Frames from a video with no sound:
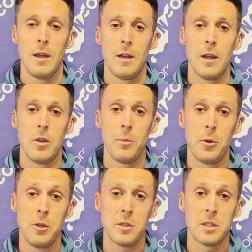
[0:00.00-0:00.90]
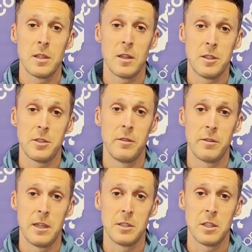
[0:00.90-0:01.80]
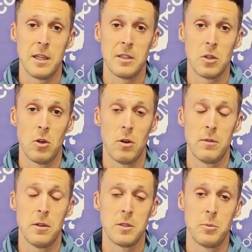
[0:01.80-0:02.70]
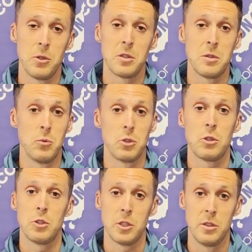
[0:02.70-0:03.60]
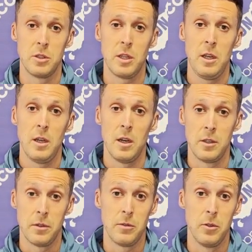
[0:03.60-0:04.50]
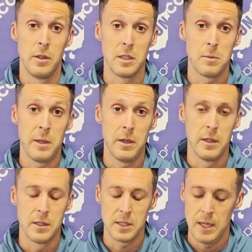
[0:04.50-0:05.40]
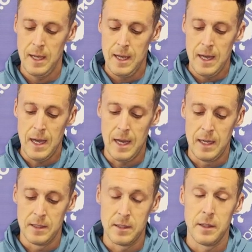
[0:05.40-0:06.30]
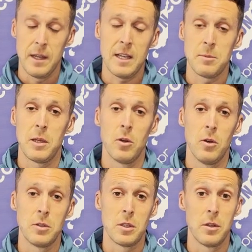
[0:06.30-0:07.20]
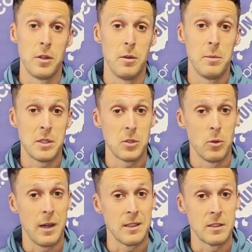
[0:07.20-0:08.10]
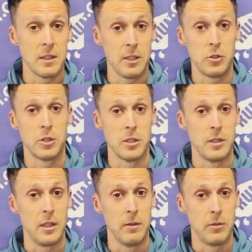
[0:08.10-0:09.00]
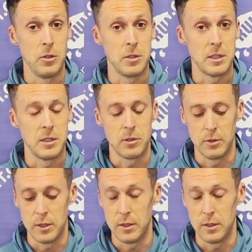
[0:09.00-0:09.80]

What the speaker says: Now, the Brooks Glycerin franchise offers Brooks's most cushioned underfoot experience, and that's because the midsole has nitrogen infused into it.